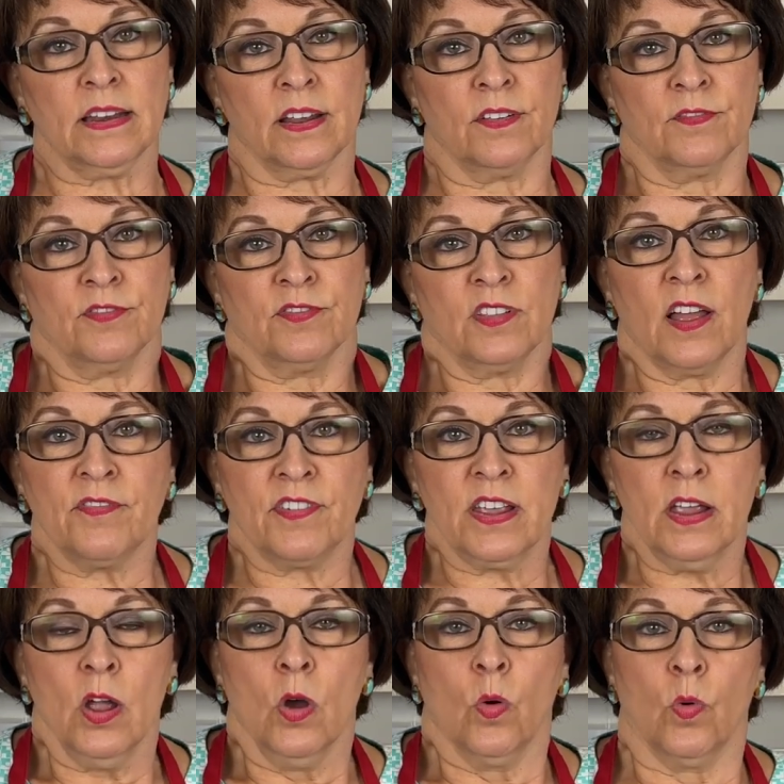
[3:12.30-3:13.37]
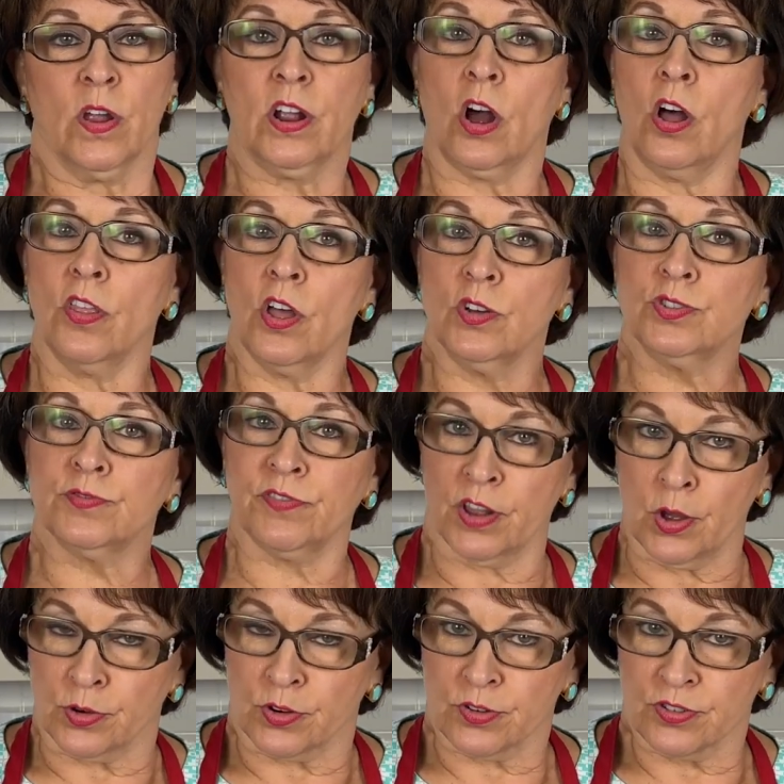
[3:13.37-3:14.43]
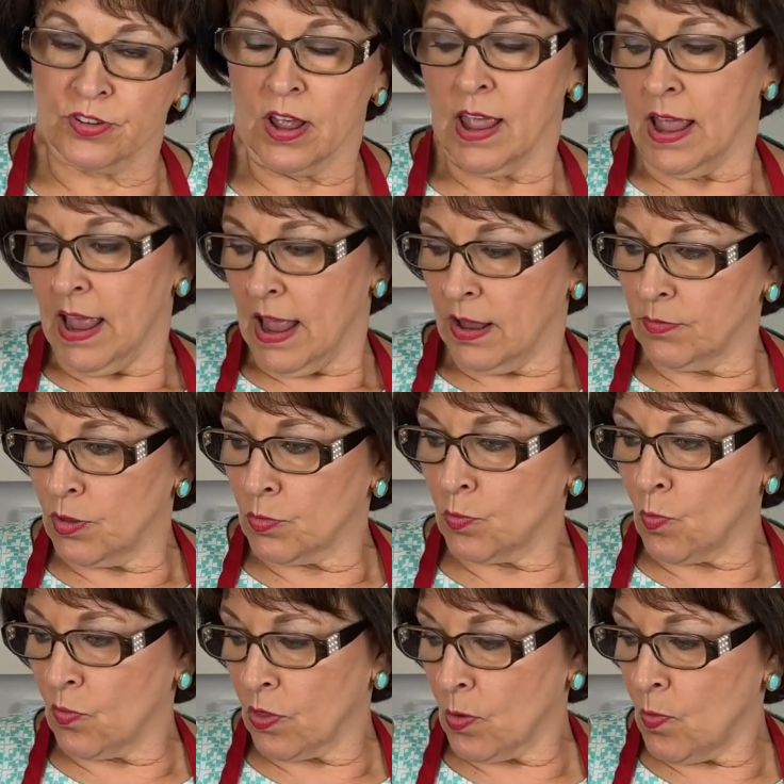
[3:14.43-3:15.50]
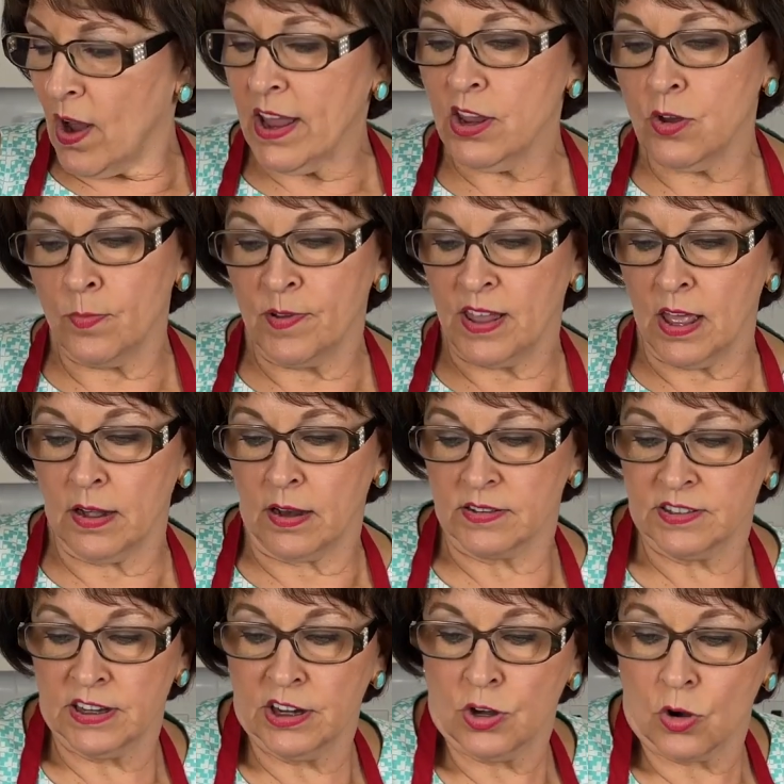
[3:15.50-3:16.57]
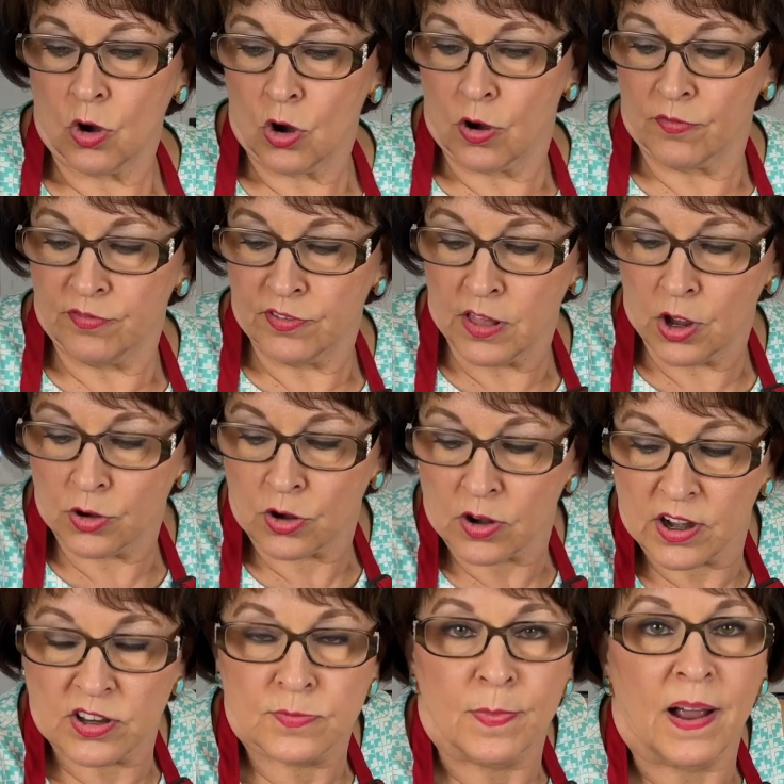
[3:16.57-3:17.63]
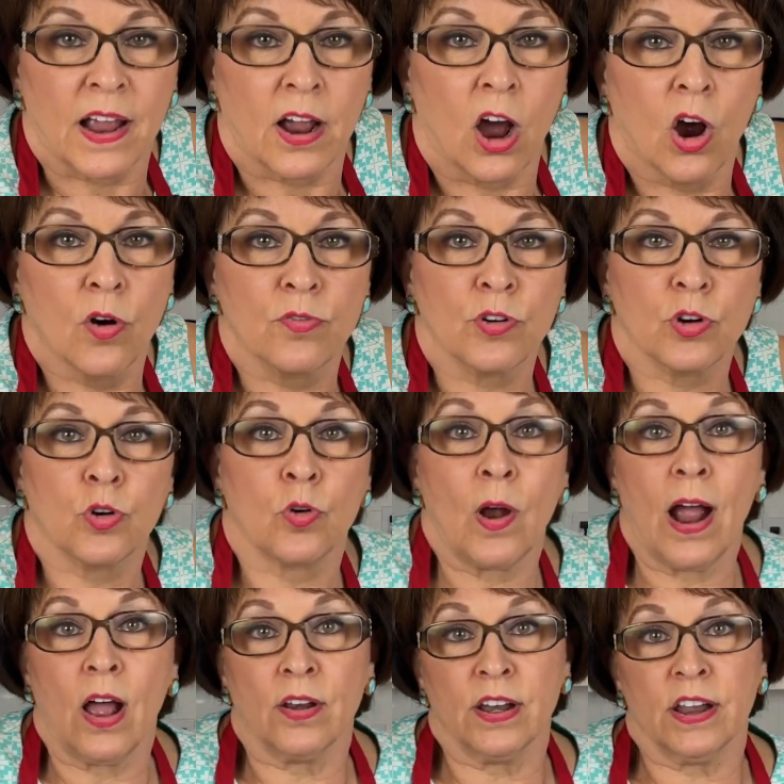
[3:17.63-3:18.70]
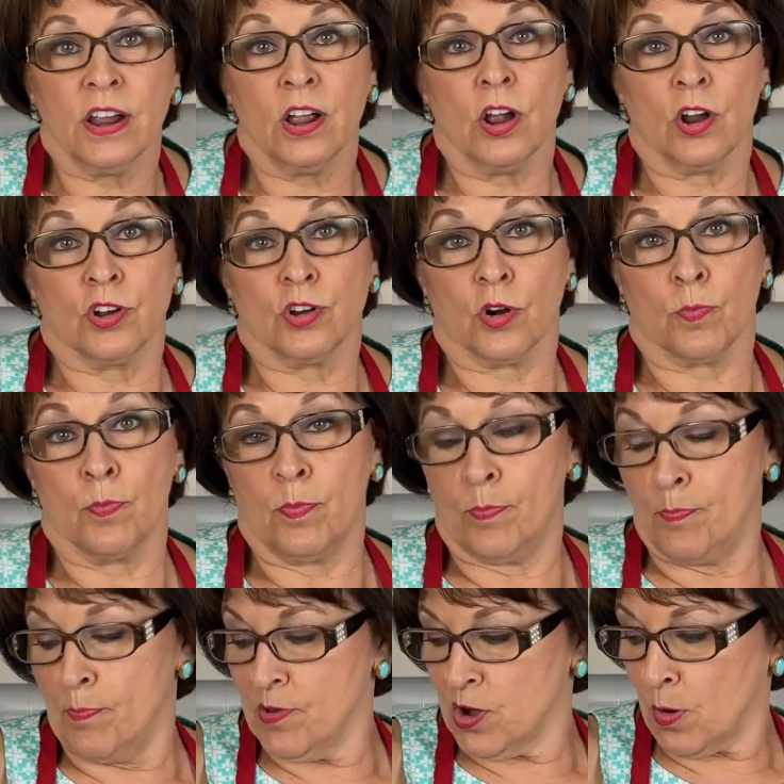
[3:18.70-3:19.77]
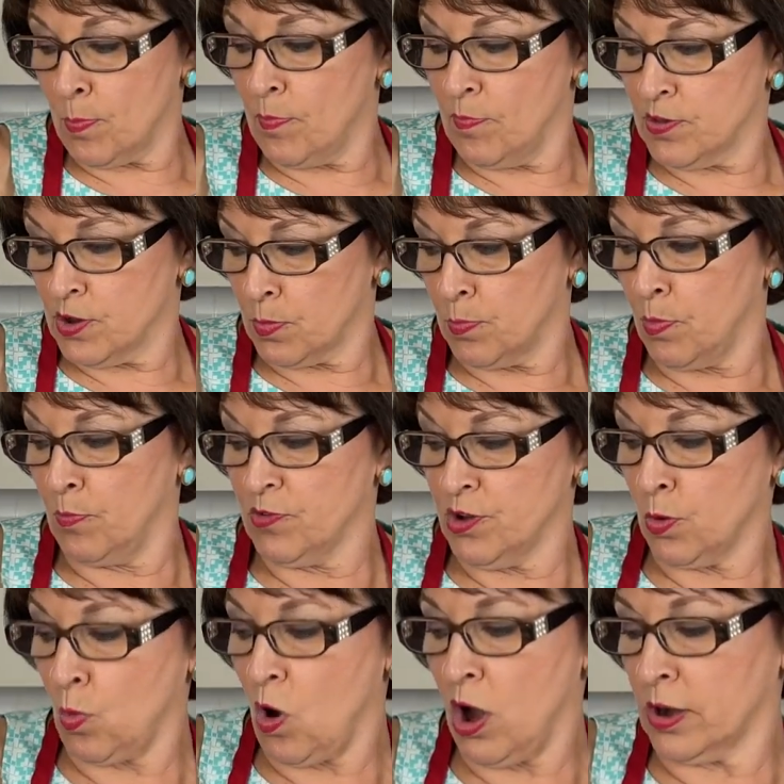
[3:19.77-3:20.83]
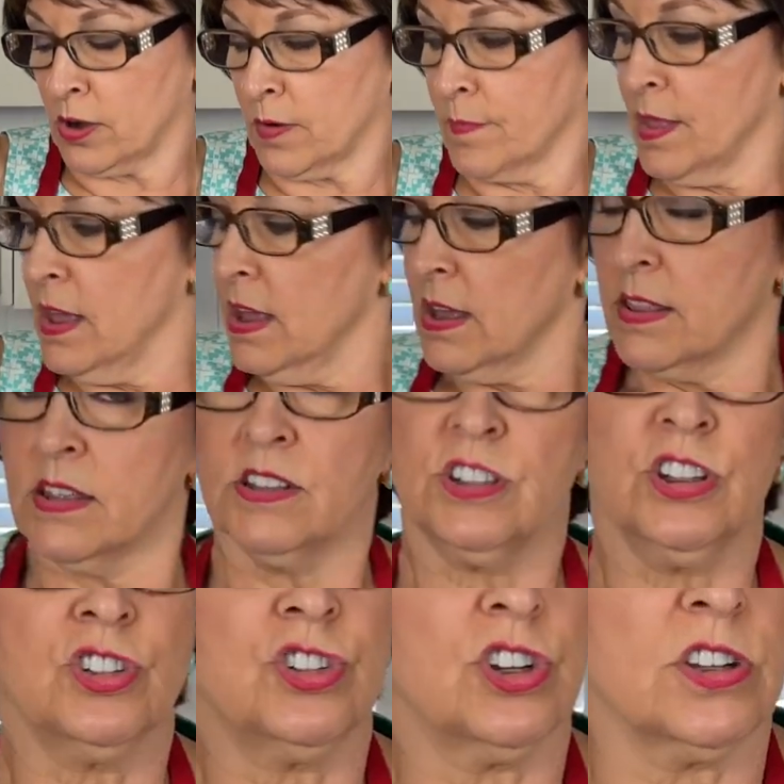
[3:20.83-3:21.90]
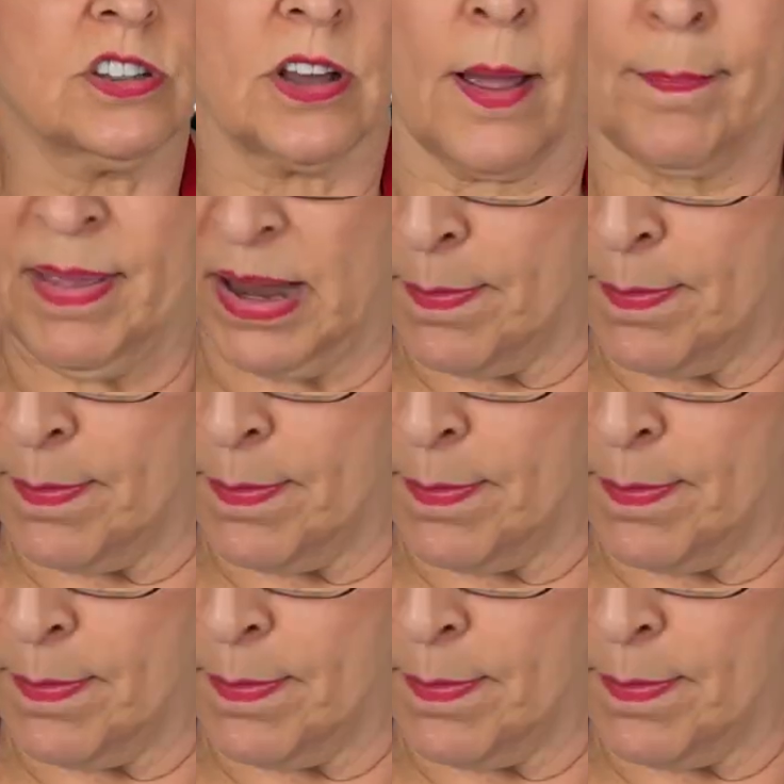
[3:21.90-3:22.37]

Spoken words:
and fluffy. We call those floaters. And the way you get a sinker or a floater is by overcrowding your water. This is just a big